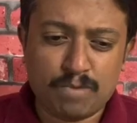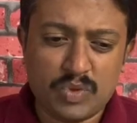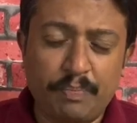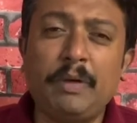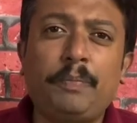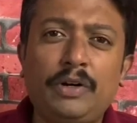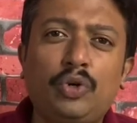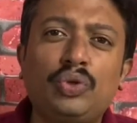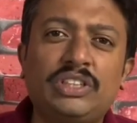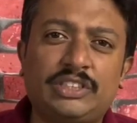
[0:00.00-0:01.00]
people
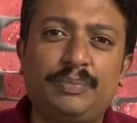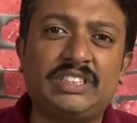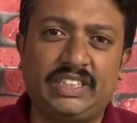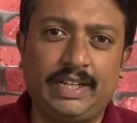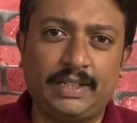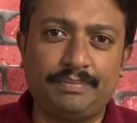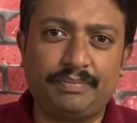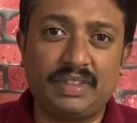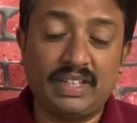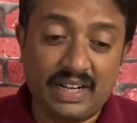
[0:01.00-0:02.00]
do this
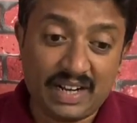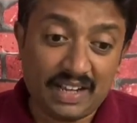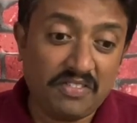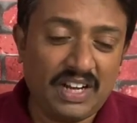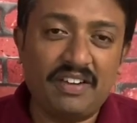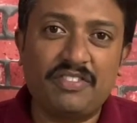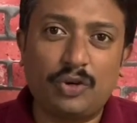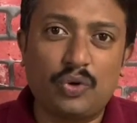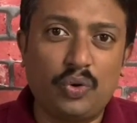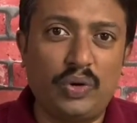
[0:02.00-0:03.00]
mistake that I will have to
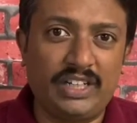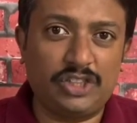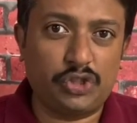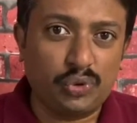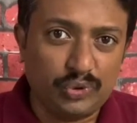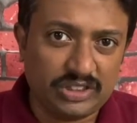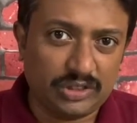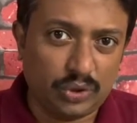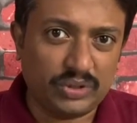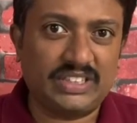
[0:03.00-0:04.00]
go and choose
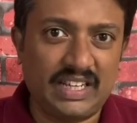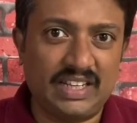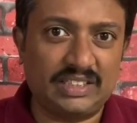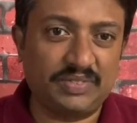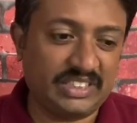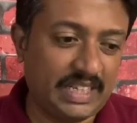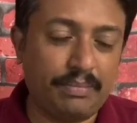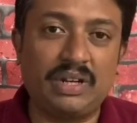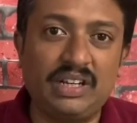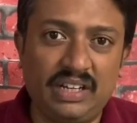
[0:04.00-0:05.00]
those areas which I'm
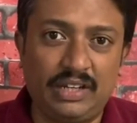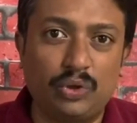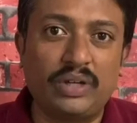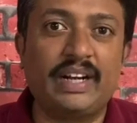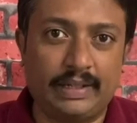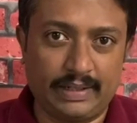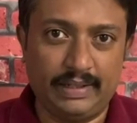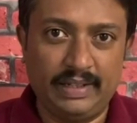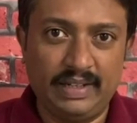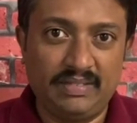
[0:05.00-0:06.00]
really good at,
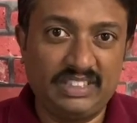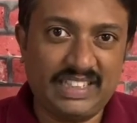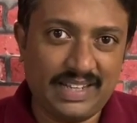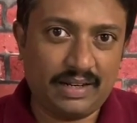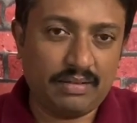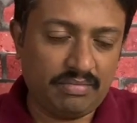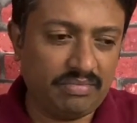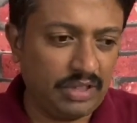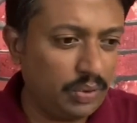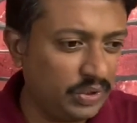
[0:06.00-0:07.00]
which
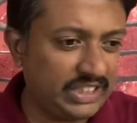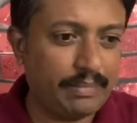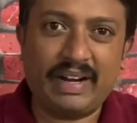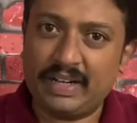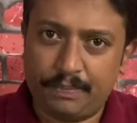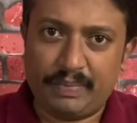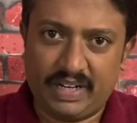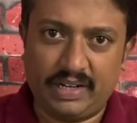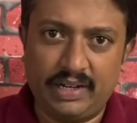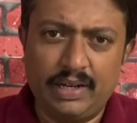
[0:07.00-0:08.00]
I'm adept
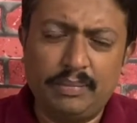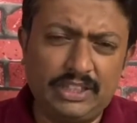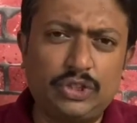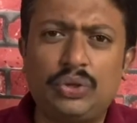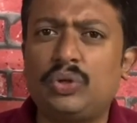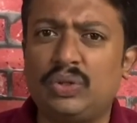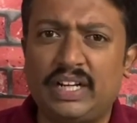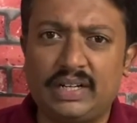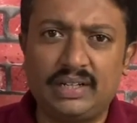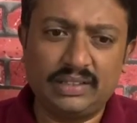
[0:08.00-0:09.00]
at. Please don't do
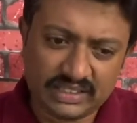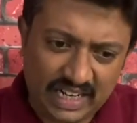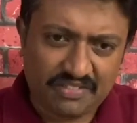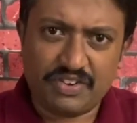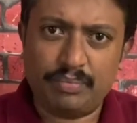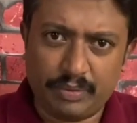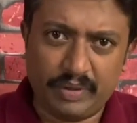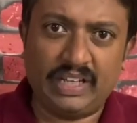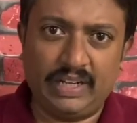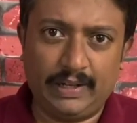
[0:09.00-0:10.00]
that. Start from the
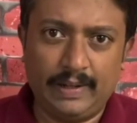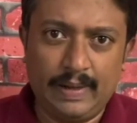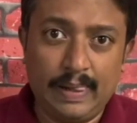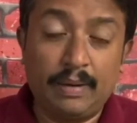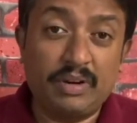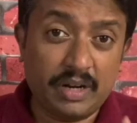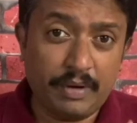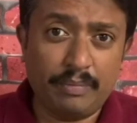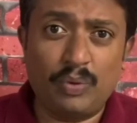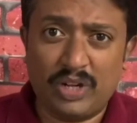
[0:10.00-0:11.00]
beginning. But
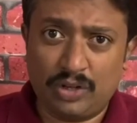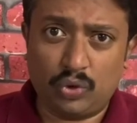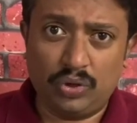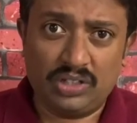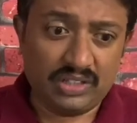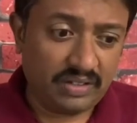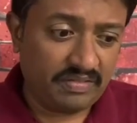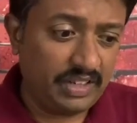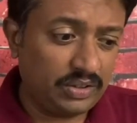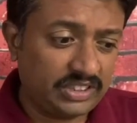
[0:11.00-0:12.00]
remember one rule:
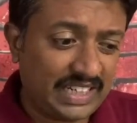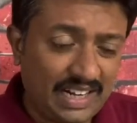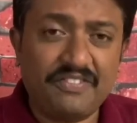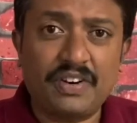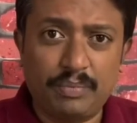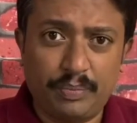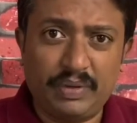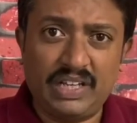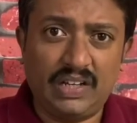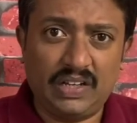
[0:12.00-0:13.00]
when you start from the
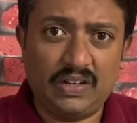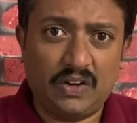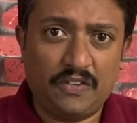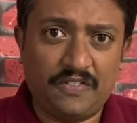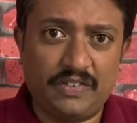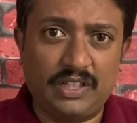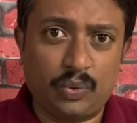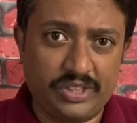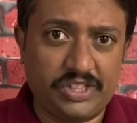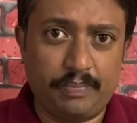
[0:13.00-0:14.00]
beginning of the
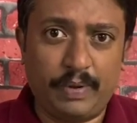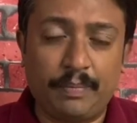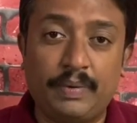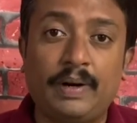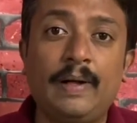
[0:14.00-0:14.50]
question paper